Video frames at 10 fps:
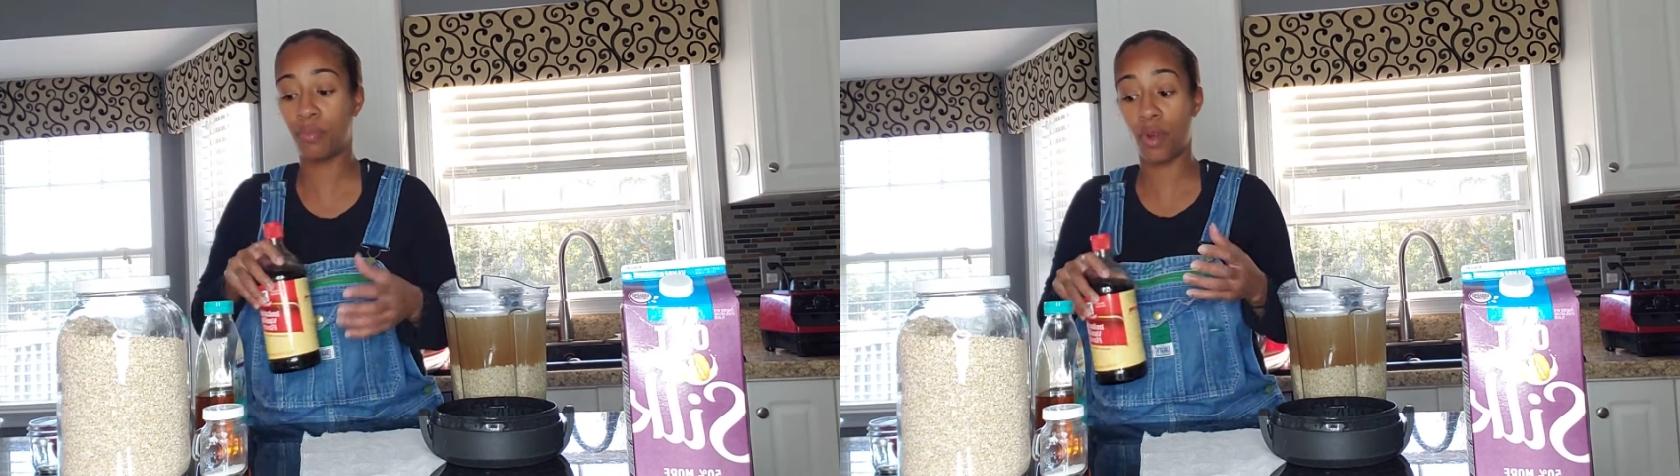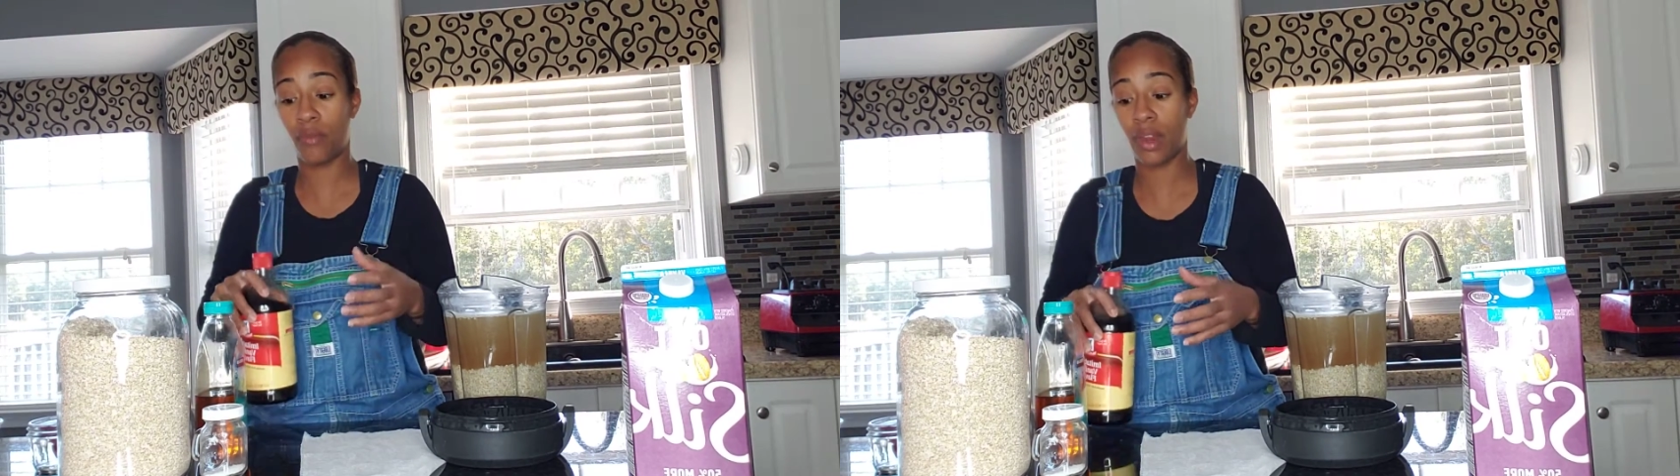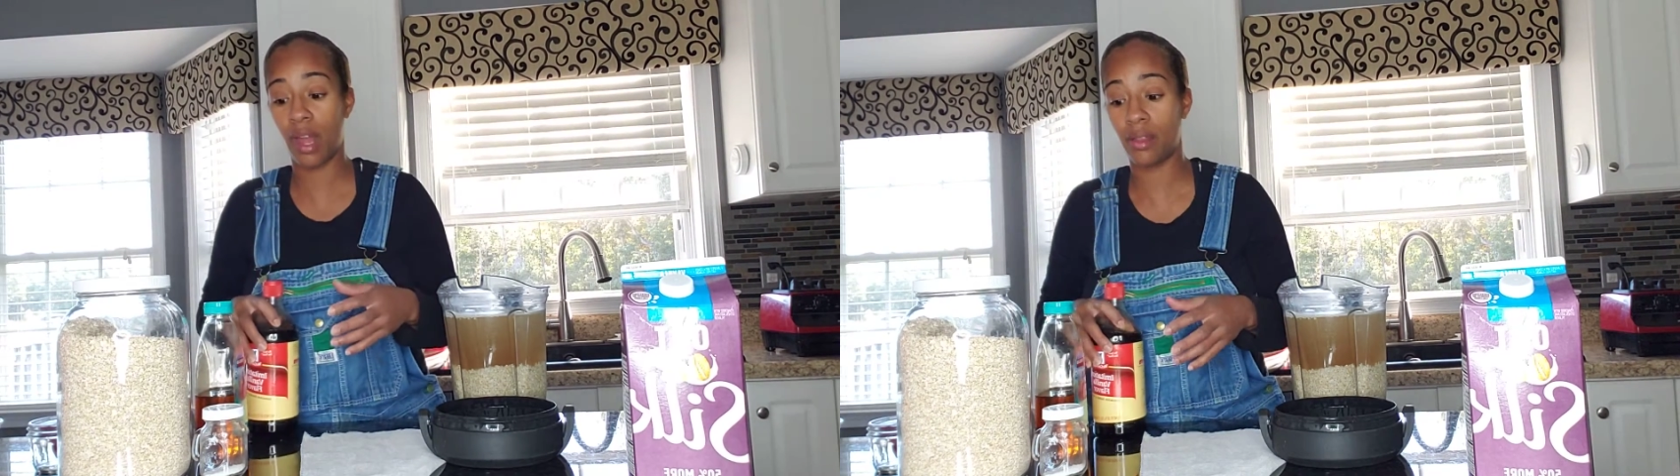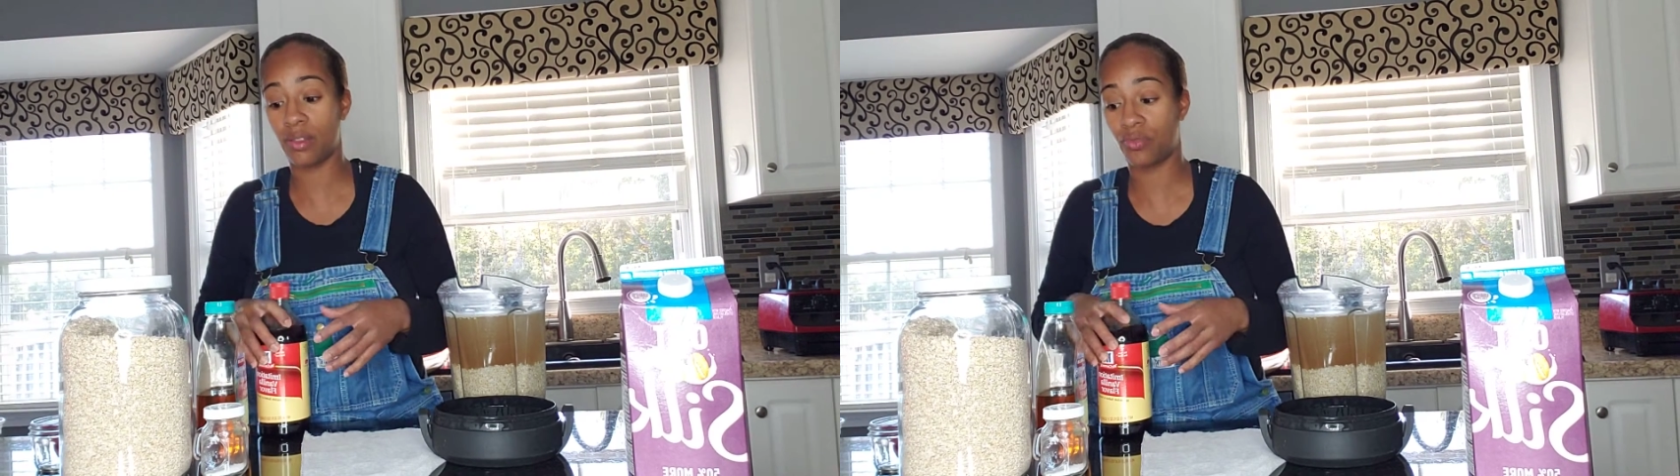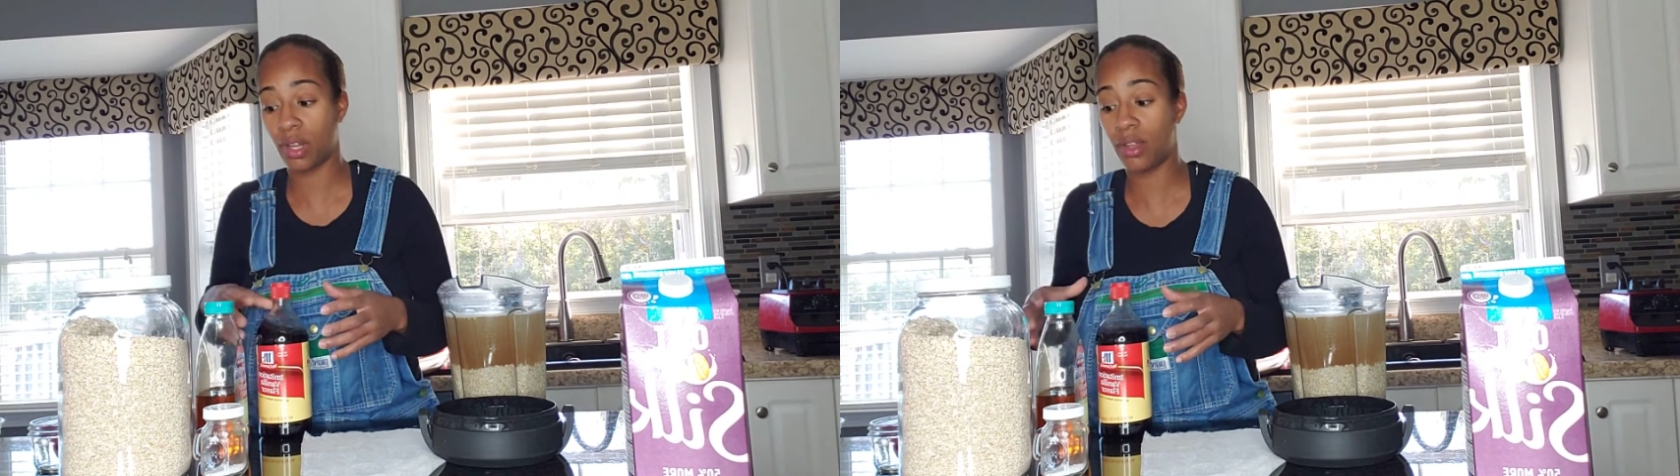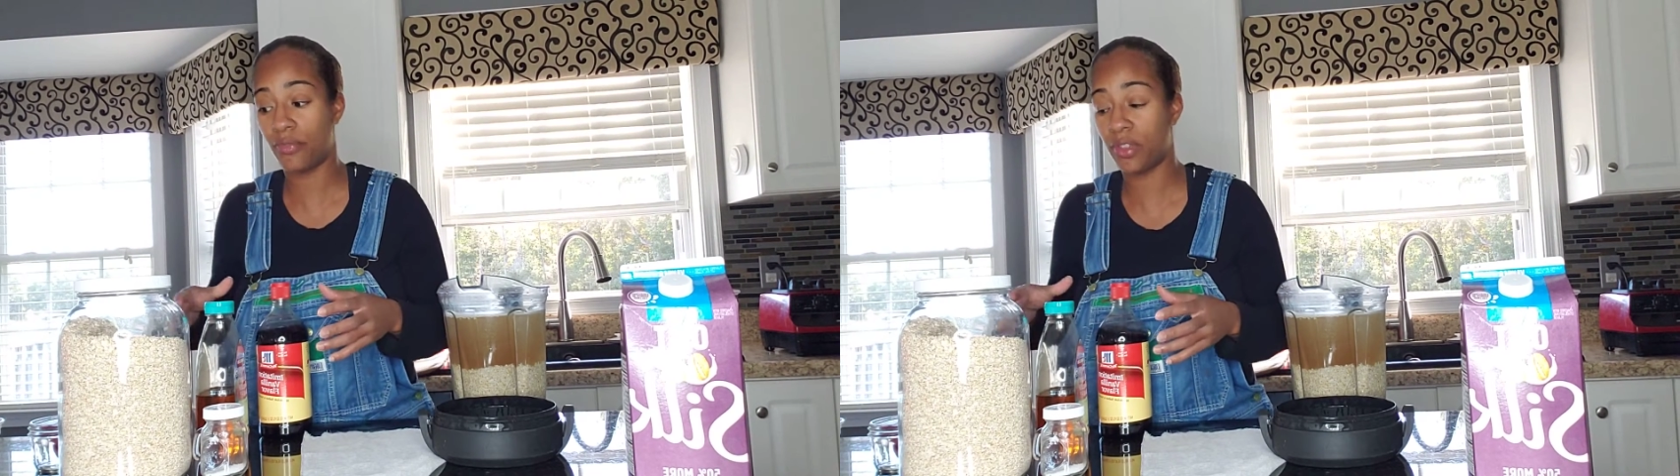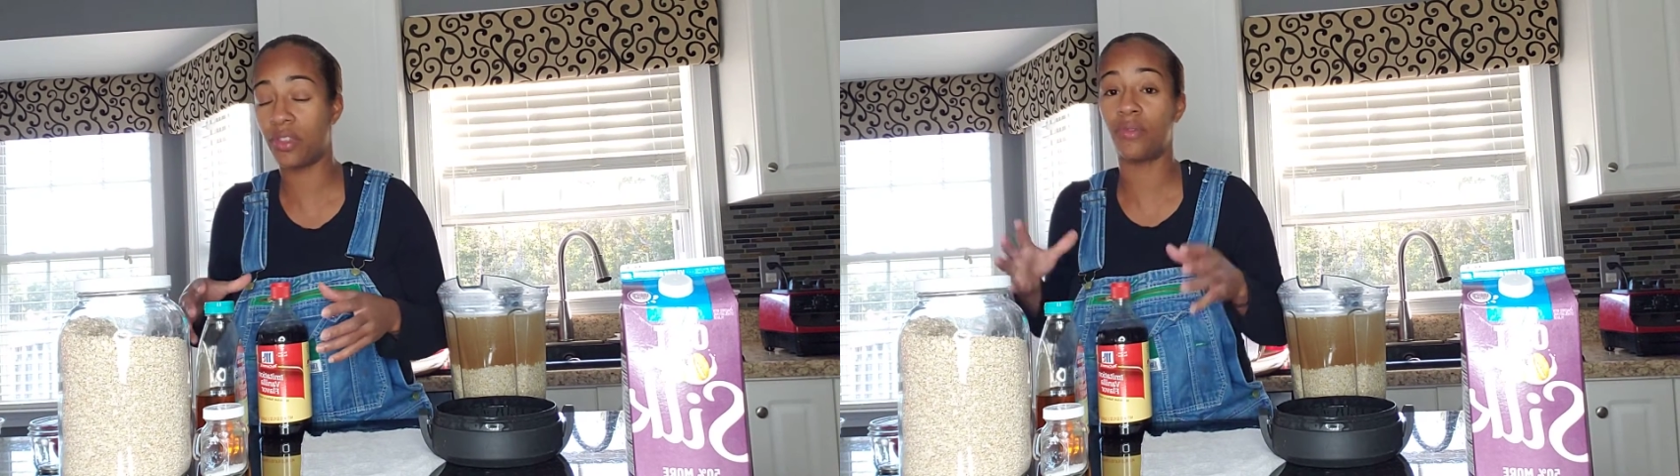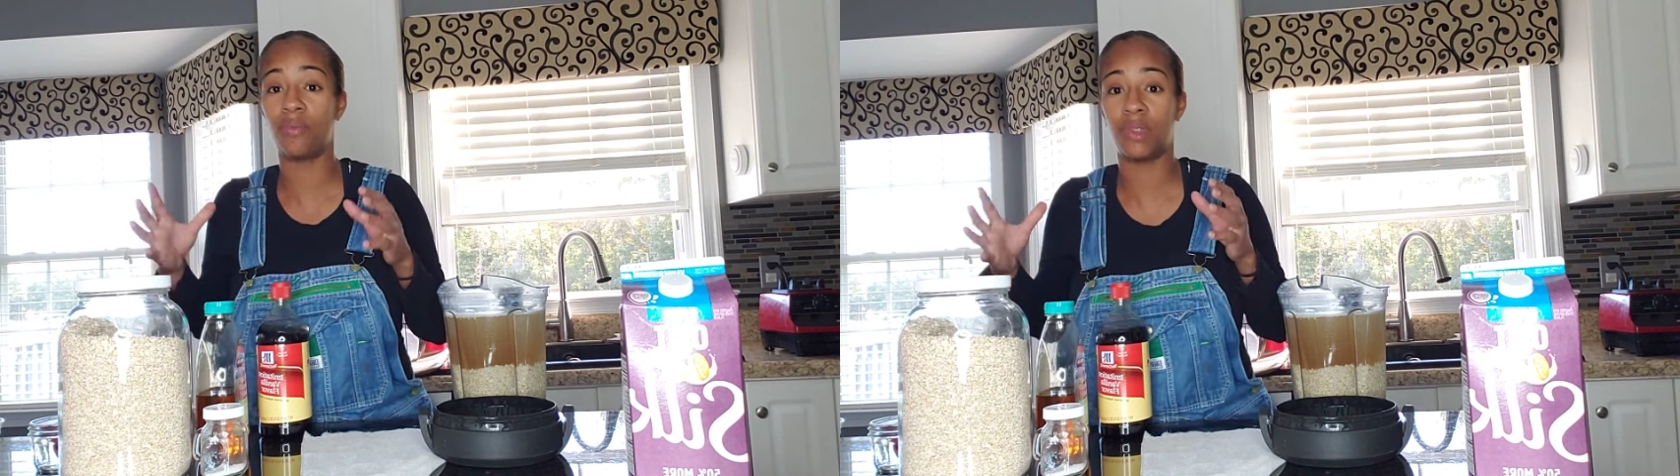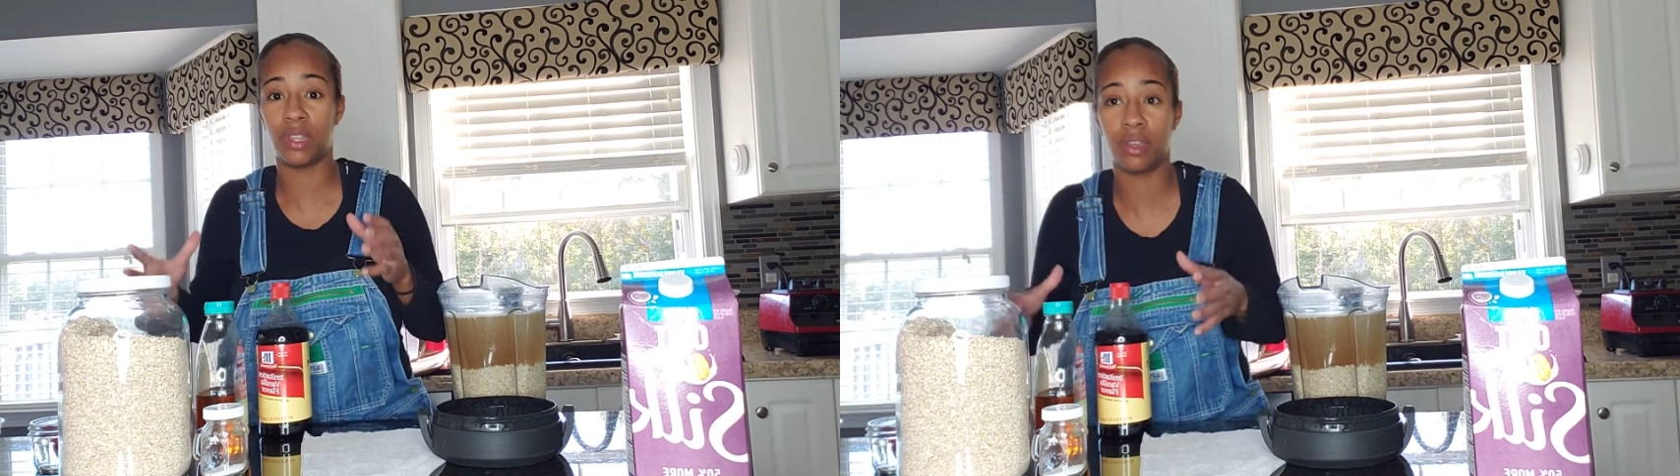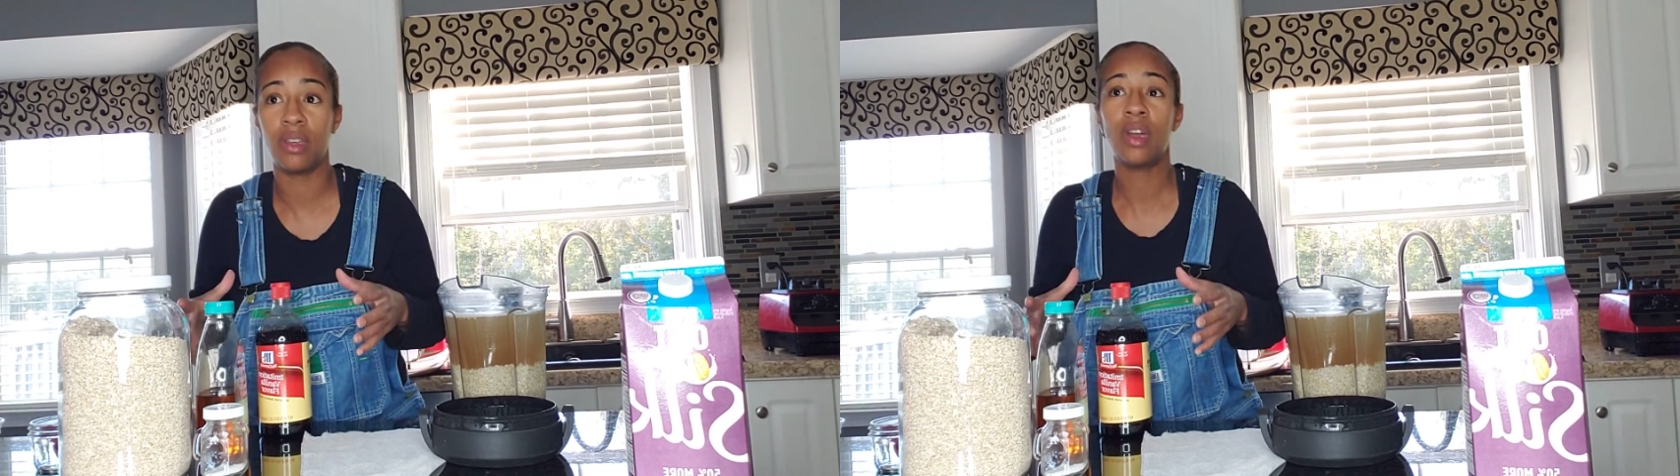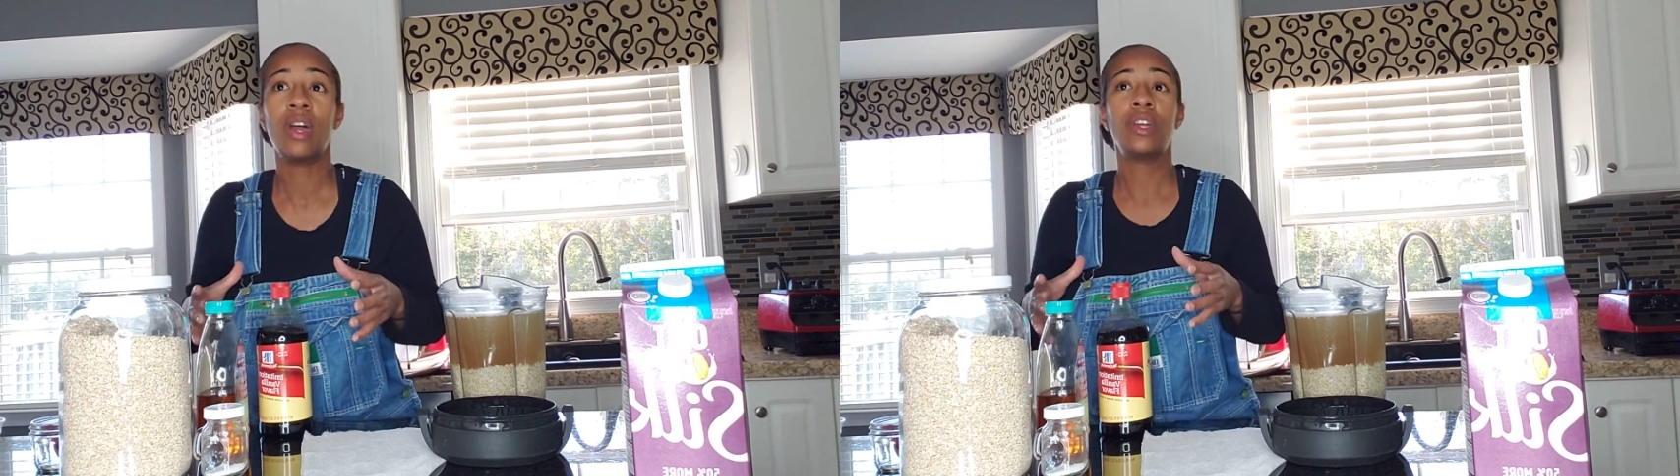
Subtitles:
Pure vanilla is really for the